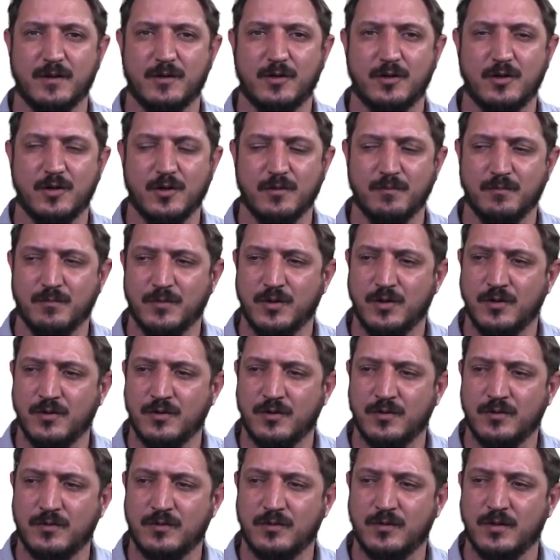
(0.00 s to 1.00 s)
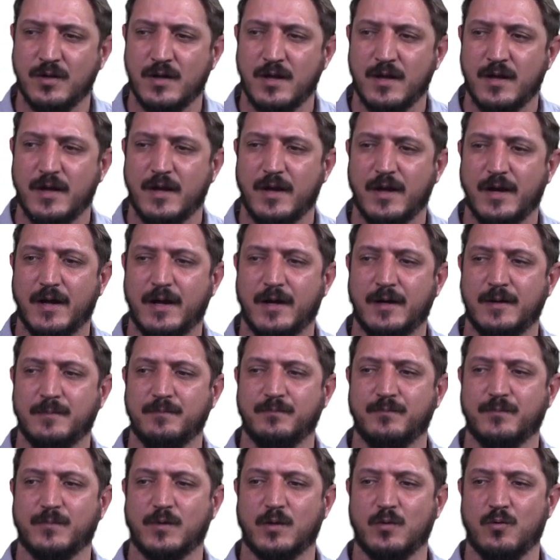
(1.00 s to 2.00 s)
communal,
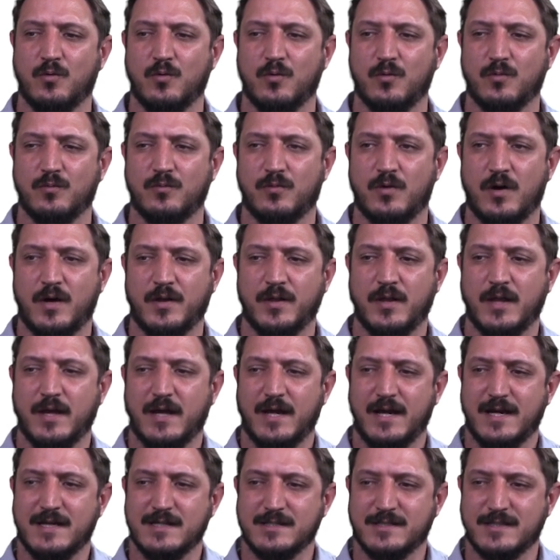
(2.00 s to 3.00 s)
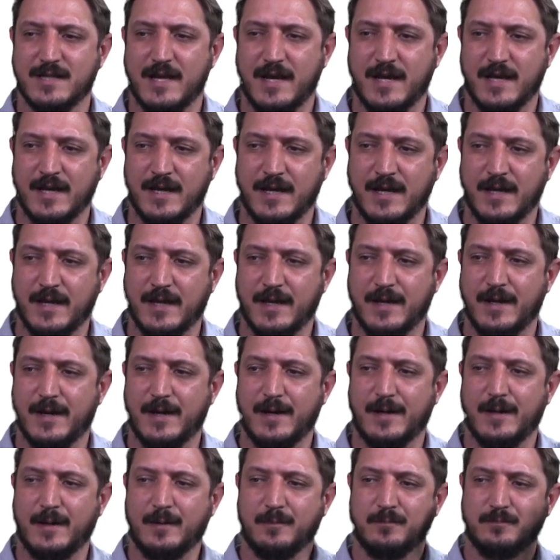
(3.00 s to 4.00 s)
or rather as a
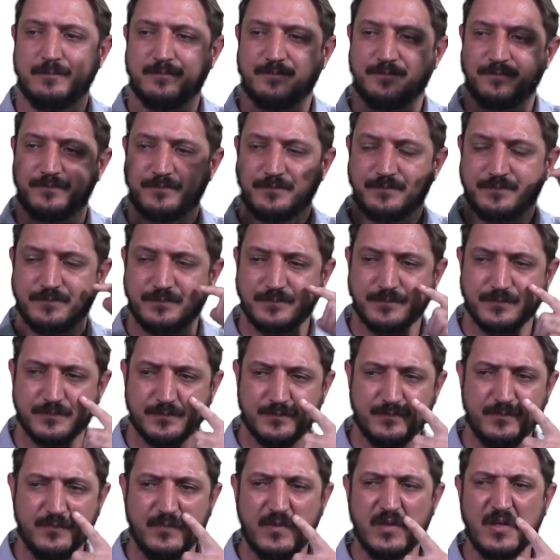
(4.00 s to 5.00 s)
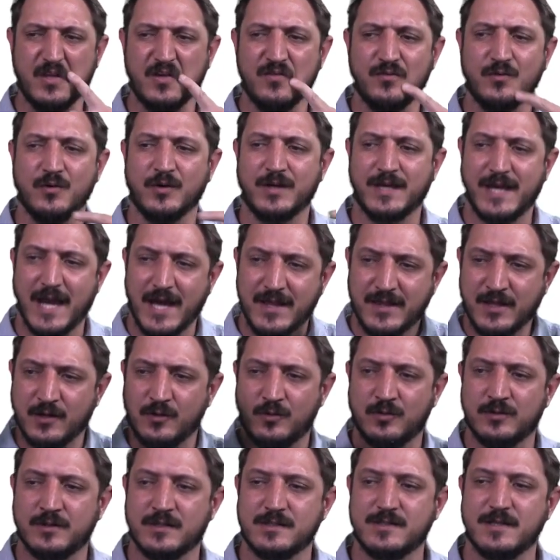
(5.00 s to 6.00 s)
if you gather
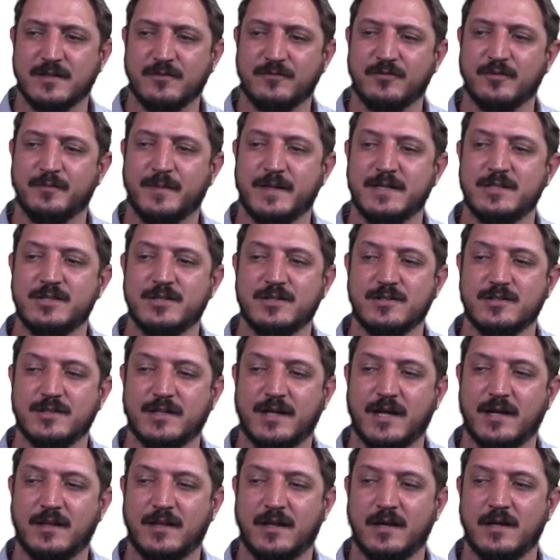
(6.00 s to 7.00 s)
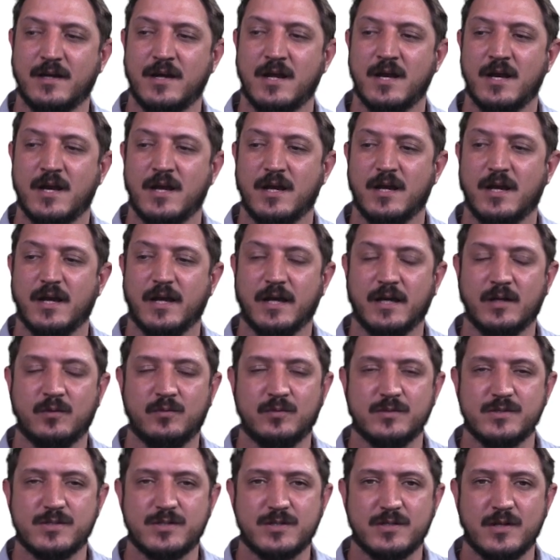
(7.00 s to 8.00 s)
all this information together, it
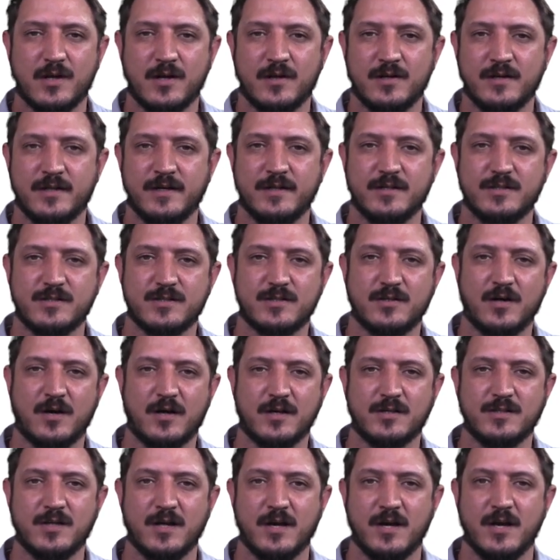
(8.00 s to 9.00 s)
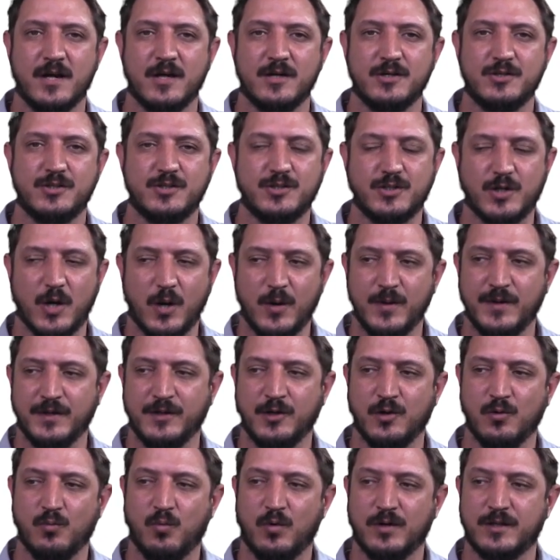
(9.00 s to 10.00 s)
will slowly start showing
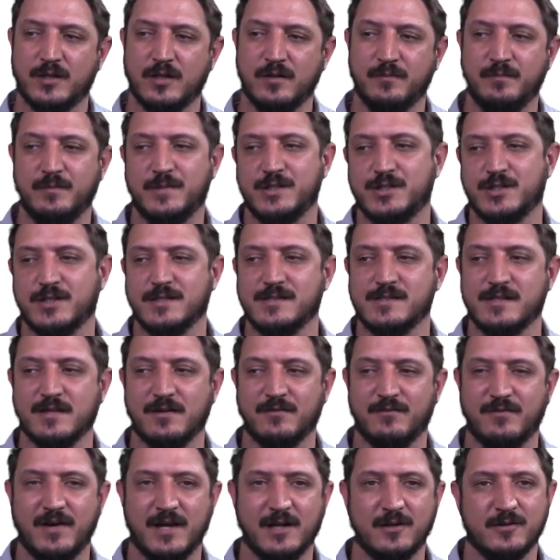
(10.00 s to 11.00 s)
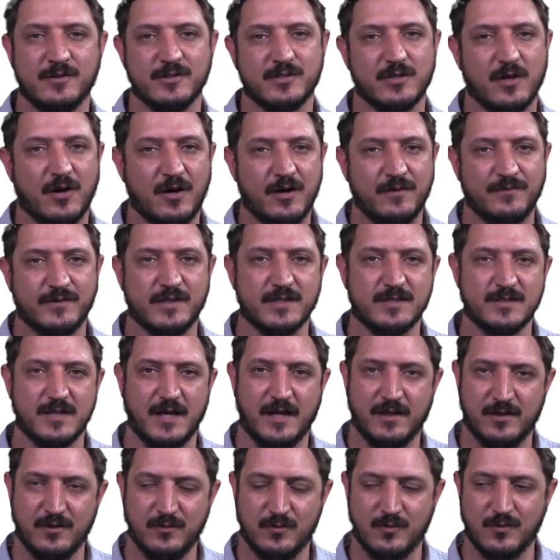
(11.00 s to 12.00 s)
you what the missions and values of this
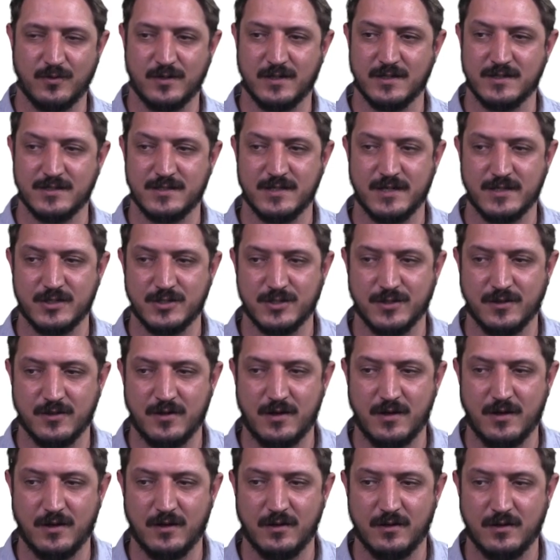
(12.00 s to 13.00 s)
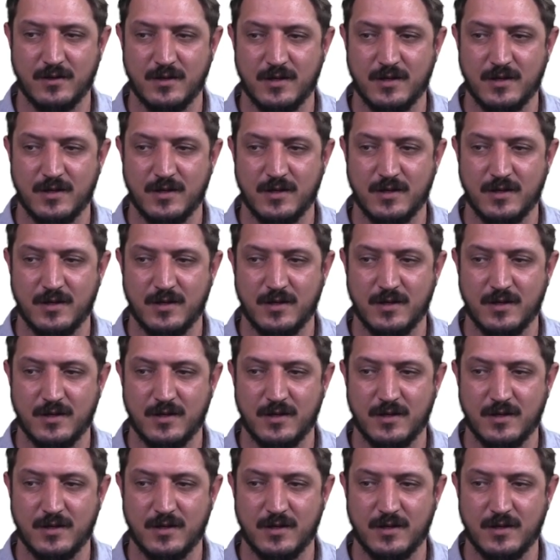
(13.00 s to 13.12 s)
other organization are.